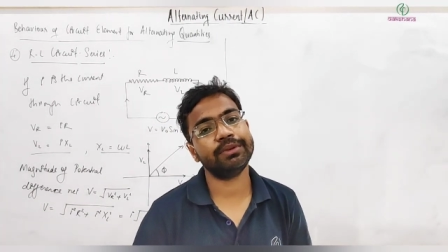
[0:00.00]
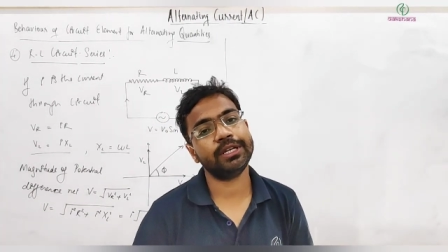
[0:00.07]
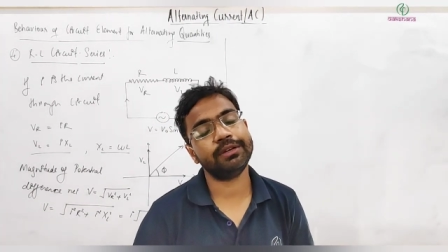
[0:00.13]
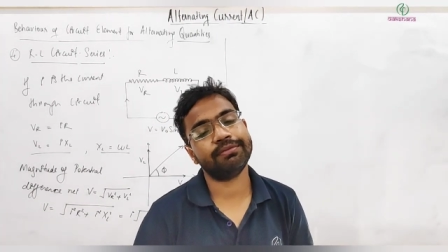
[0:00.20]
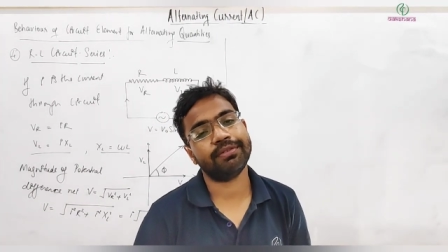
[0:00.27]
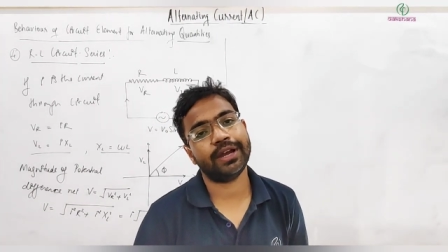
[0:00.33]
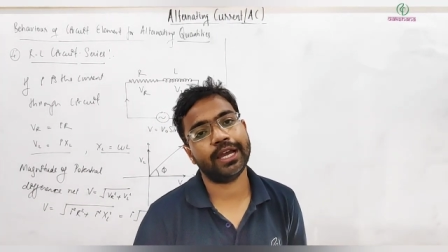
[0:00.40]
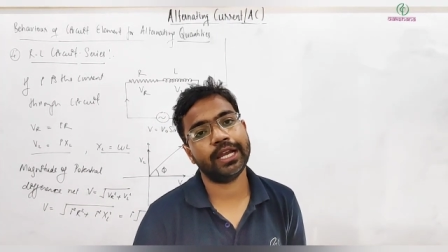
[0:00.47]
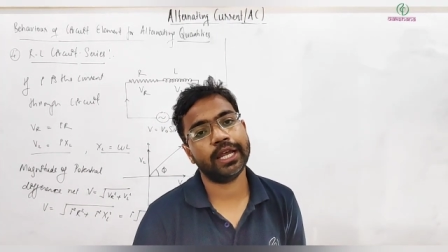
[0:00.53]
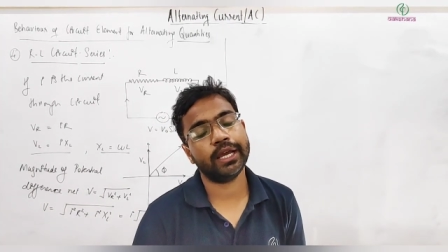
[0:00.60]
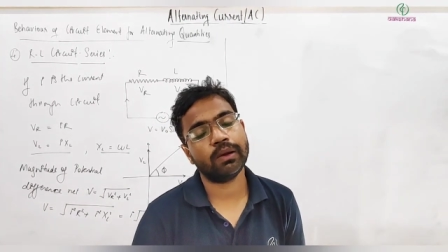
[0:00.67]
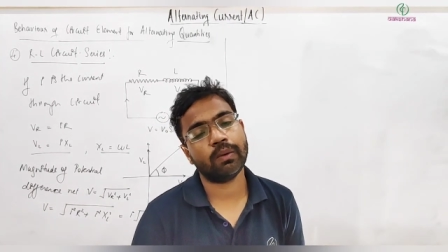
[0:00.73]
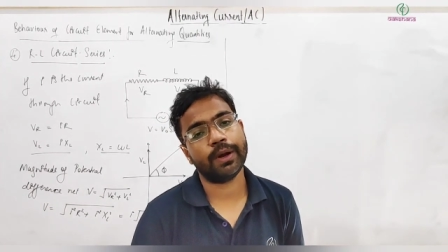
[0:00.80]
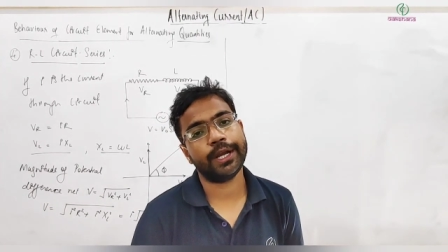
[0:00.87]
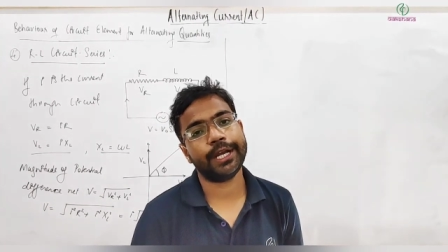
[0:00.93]
we define a
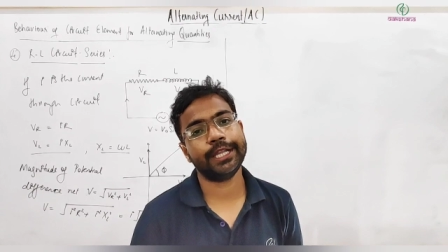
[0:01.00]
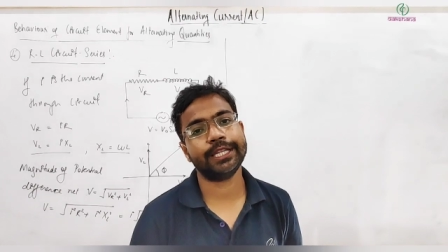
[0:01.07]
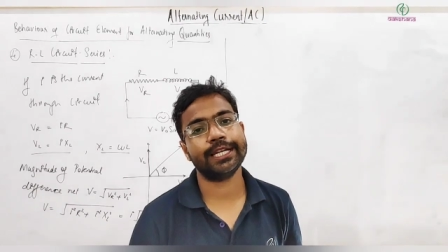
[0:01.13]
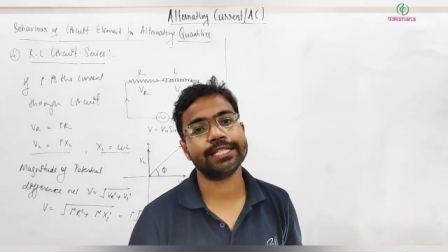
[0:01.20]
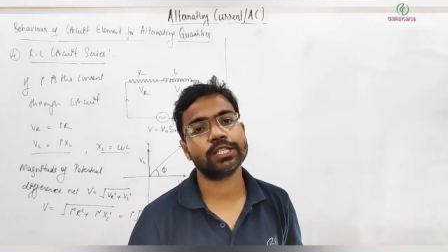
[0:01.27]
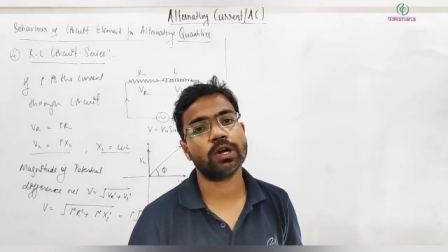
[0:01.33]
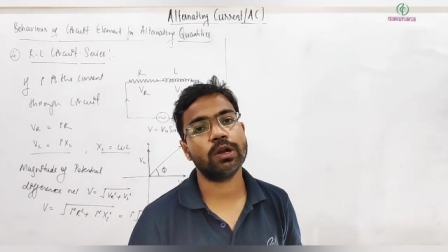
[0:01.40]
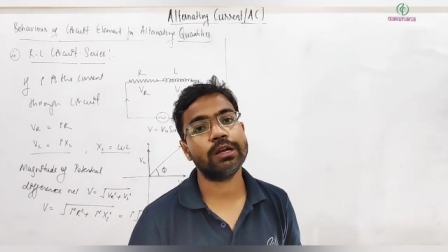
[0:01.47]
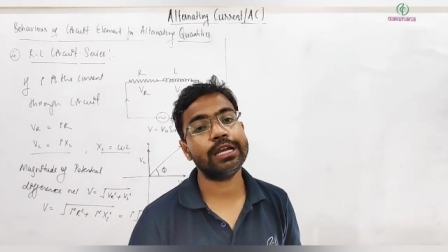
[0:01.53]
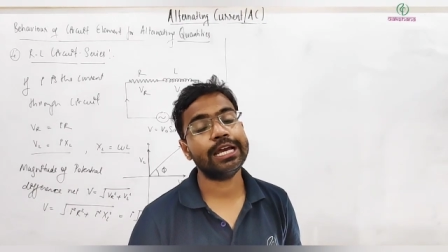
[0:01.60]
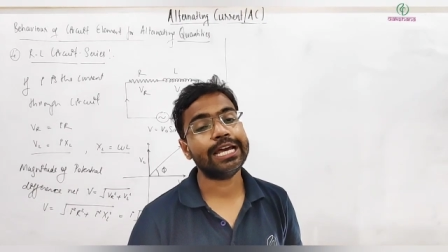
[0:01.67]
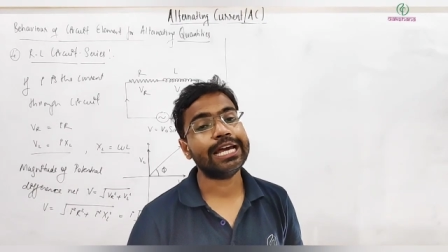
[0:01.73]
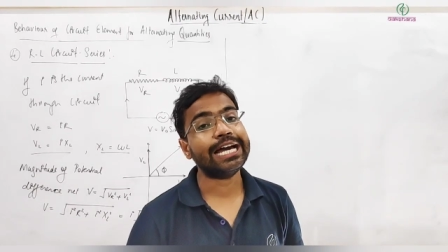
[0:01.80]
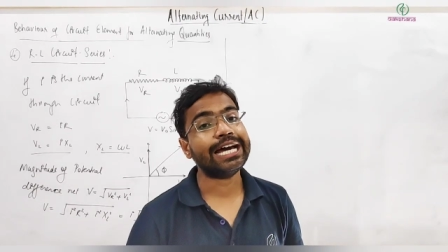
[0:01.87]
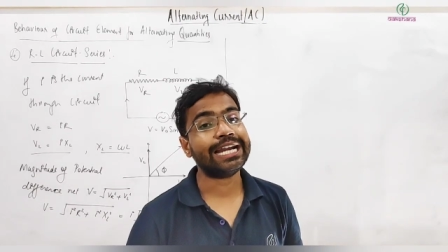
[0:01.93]
quantity that is called
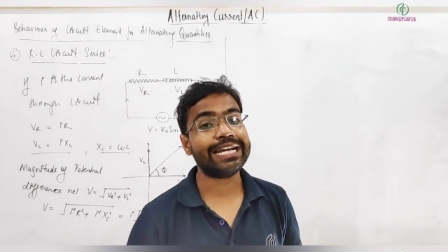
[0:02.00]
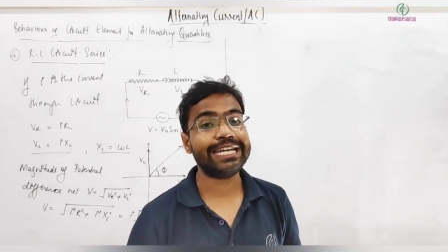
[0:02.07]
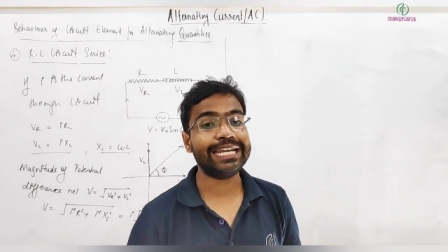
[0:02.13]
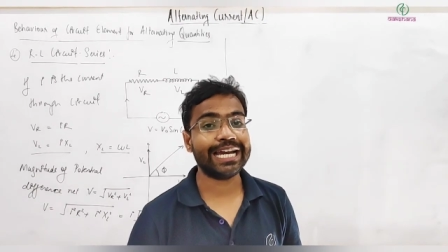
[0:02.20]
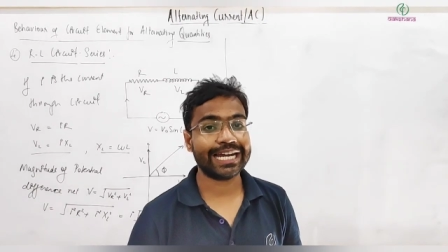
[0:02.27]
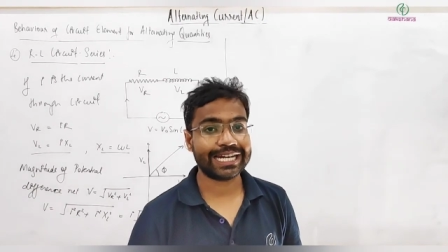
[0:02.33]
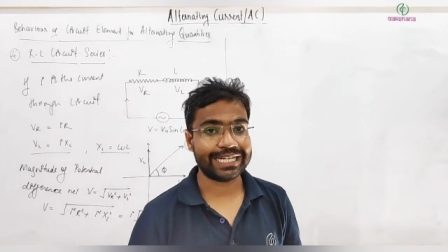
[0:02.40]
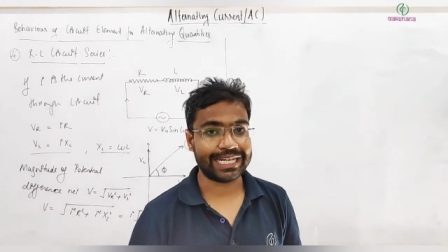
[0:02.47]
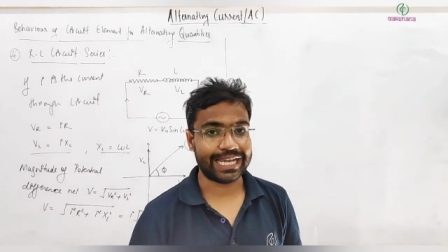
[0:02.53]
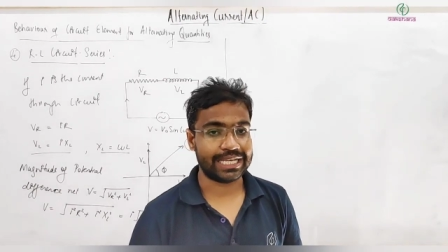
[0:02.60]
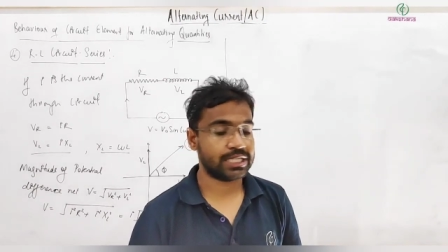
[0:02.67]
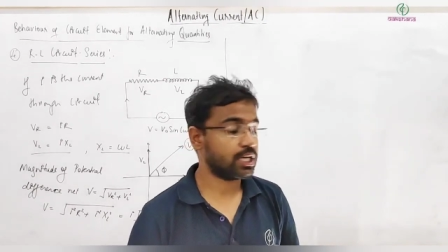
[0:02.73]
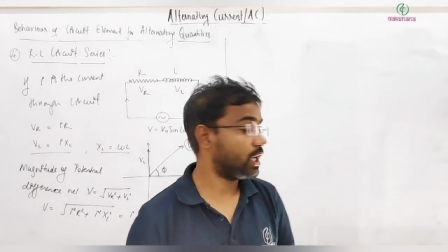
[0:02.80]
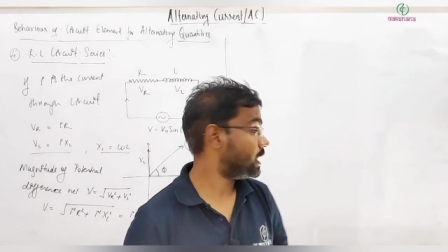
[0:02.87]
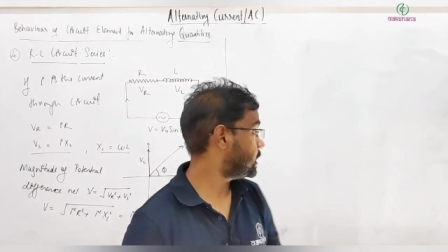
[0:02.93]

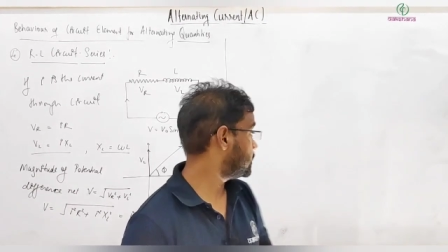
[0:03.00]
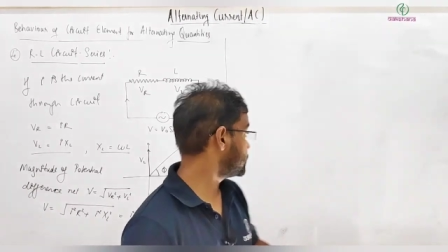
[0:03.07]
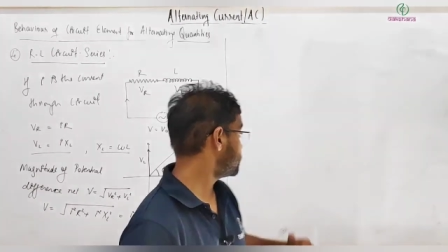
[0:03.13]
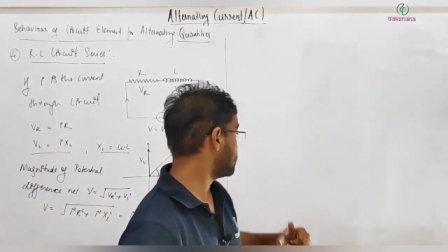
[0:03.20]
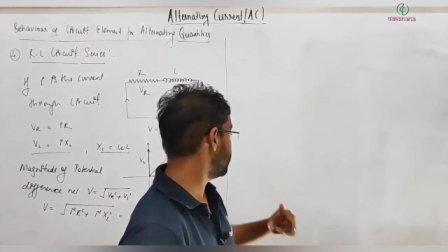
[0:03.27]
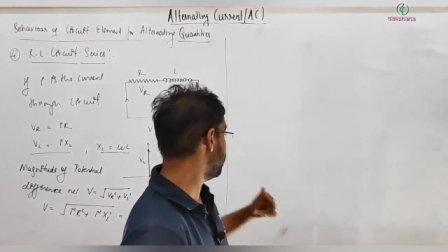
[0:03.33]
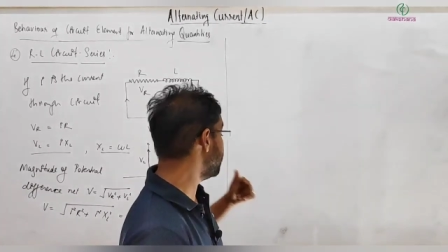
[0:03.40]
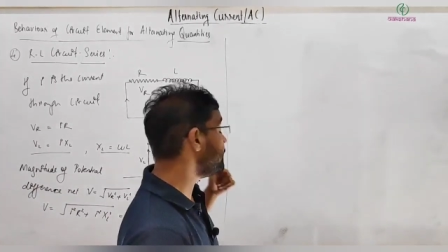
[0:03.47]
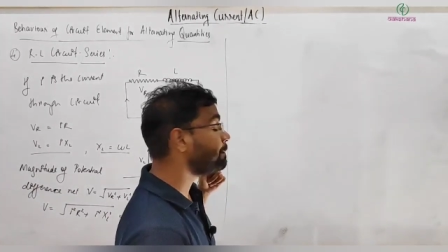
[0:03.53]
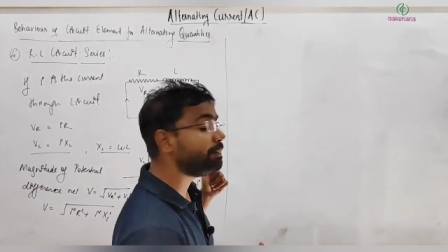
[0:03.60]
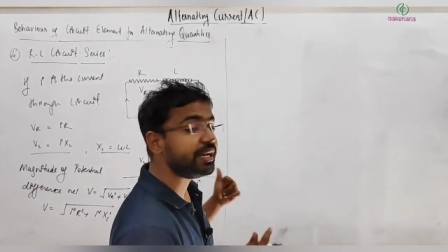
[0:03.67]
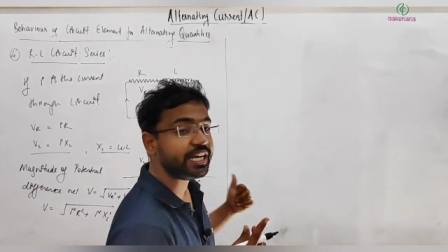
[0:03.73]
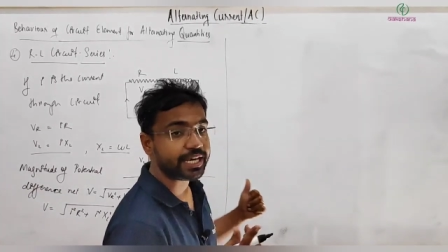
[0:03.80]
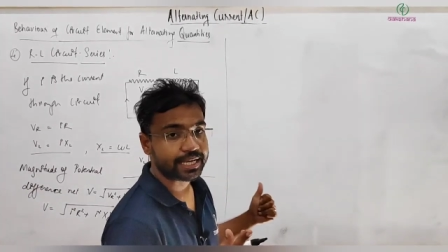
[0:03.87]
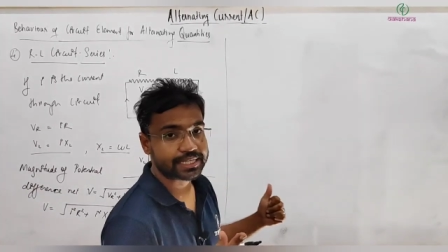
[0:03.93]
reactance,
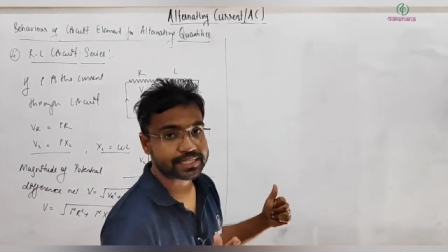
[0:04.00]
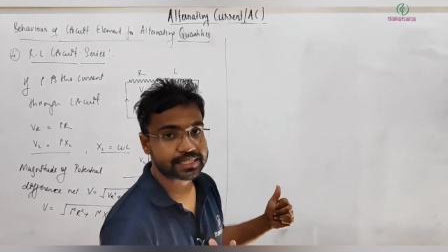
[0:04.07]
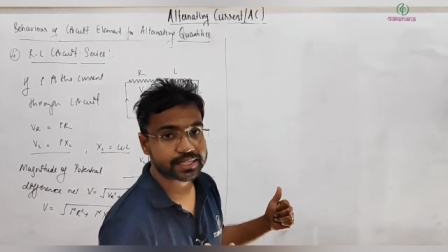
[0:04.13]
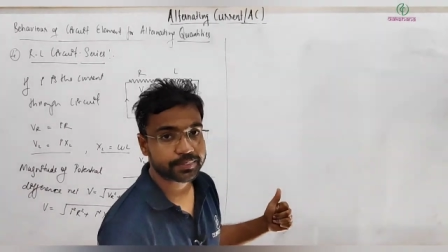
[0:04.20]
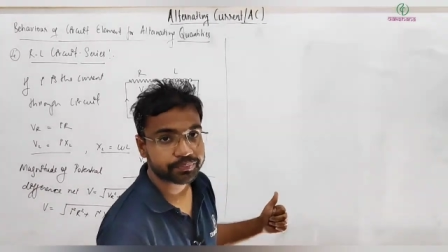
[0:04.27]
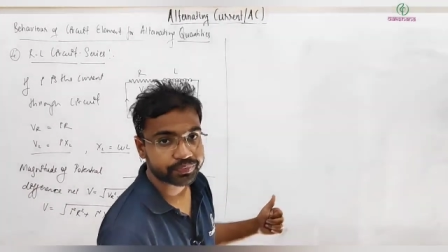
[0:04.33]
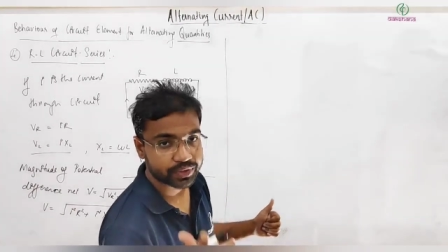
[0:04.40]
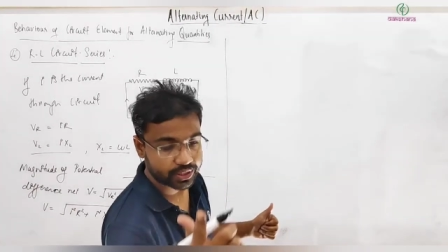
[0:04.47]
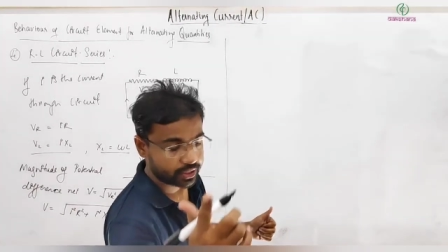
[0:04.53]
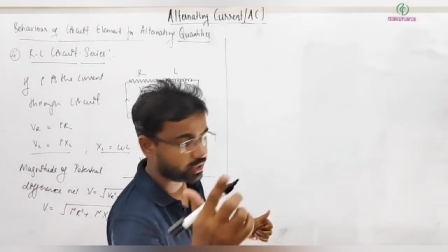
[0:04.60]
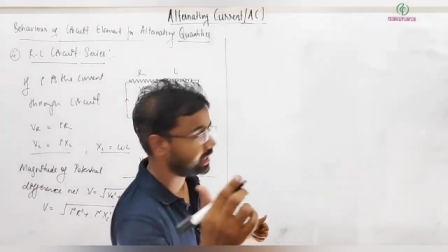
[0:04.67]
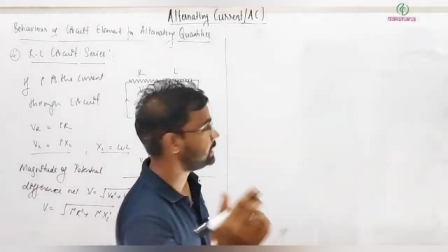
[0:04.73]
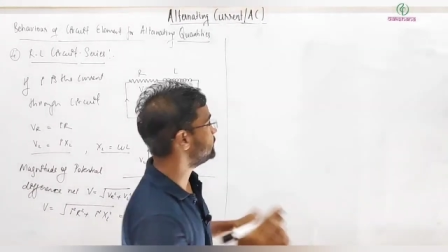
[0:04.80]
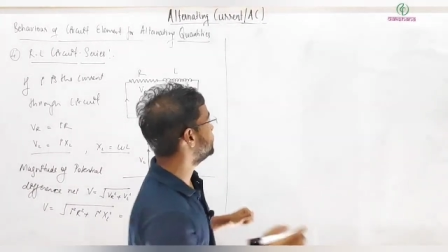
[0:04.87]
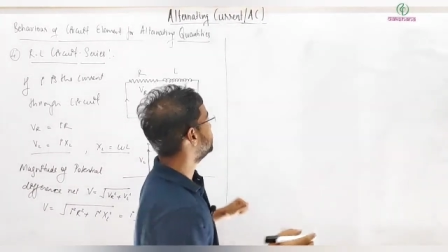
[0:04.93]
impedance,
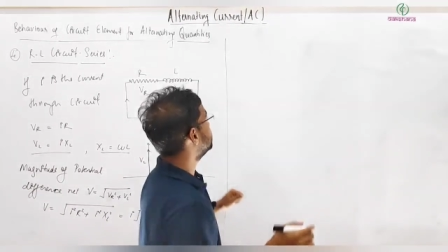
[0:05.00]
right?